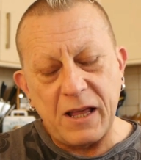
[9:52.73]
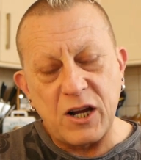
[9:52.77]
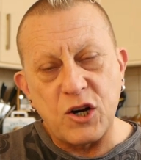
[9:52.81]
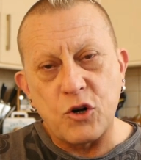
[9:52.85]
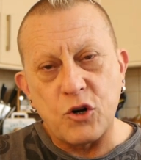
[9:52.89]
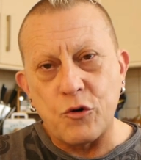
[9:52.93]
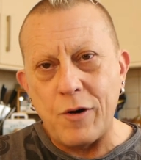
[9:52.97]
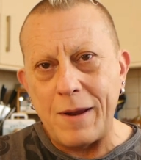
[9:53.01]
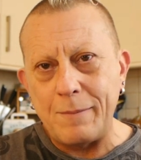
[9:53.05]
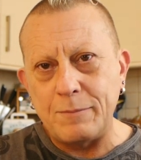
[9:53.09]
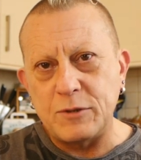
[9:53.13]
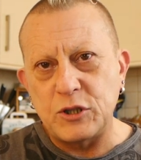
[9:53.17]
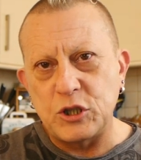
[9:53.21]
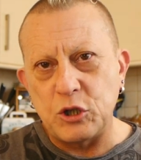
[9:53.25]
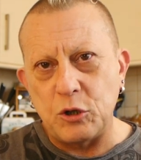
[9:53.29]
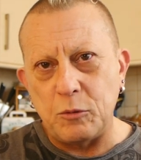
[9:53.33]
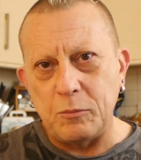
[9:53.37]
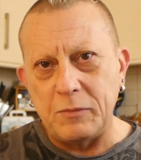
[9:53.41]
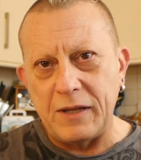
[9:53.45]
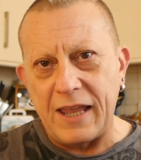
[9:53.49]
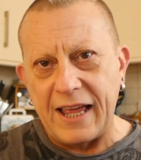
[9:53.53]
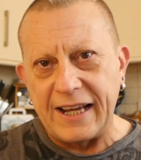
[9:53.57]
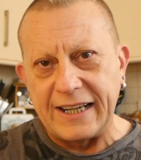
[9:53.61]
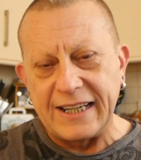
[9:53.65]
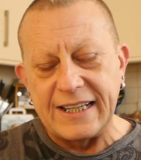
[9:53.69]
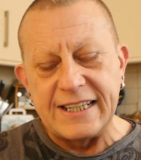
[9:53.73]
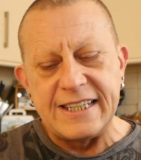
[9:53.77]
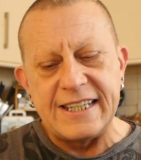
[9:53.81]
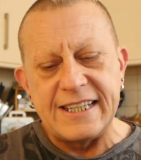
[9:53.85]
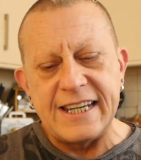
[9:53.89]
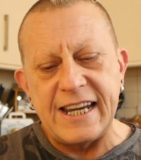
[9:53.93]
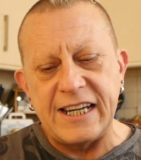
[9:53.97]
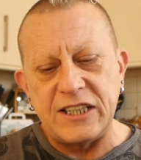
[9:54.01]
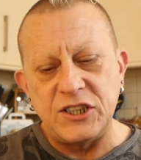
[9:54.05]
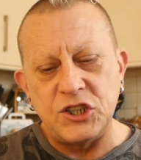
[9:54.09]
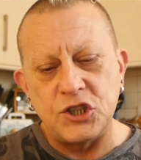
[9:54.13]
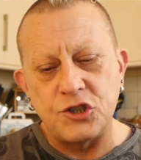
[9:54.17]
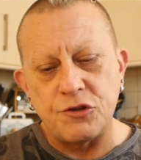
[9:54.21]
Crept up like a
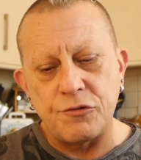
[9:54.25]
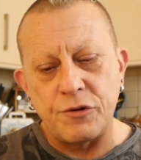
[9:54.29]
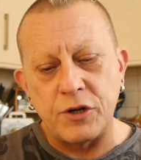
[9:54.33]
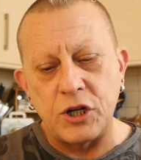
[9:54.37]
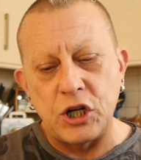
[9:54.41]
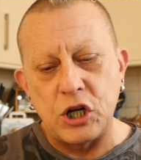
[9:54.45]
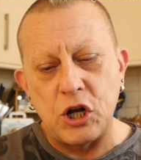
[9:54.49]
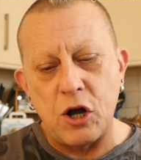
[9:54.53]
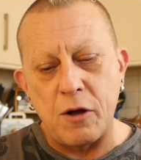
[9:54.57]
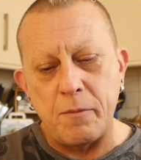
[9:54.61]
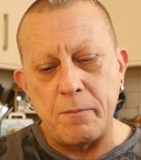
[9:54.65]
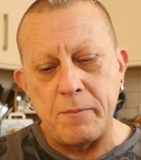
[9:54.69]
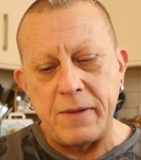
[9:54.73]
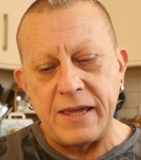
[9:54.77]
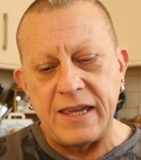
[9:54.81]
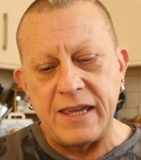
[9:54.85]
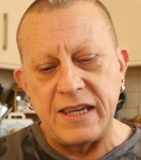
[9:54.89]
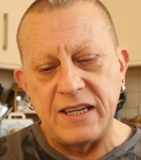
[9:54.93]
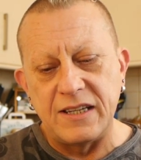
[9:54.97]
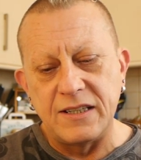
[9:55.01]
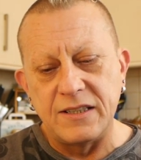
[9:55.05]
ninja and got me.